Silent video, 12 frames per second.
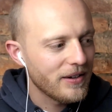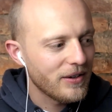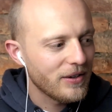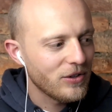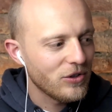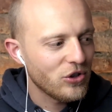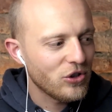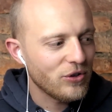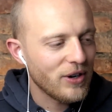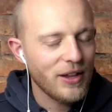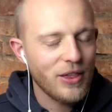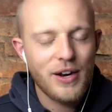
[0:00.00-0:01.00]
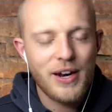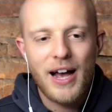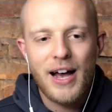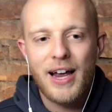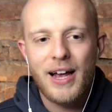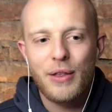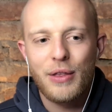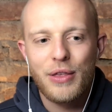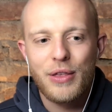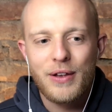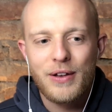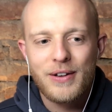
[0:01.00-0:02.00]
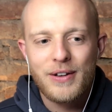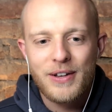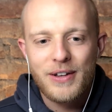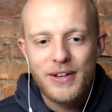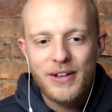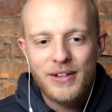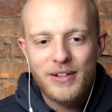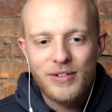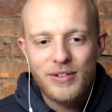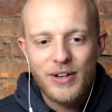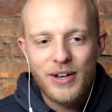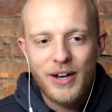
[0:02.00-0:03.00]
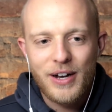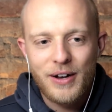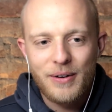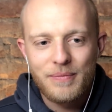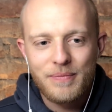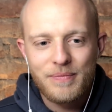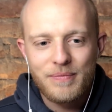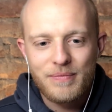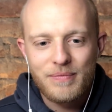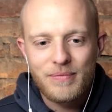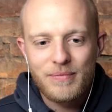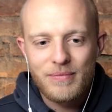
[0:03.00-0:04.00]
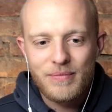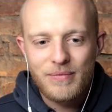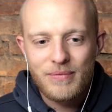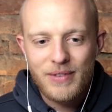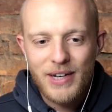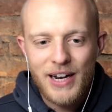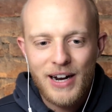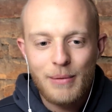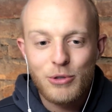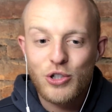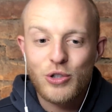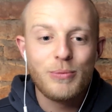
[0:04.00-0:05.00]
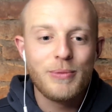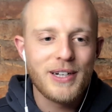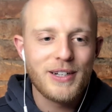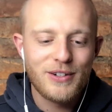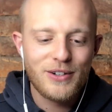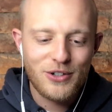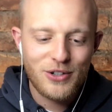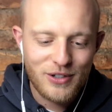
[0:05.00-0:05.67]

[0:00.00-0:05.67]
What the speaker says: strengthen our health? And I'm assuming it's not just the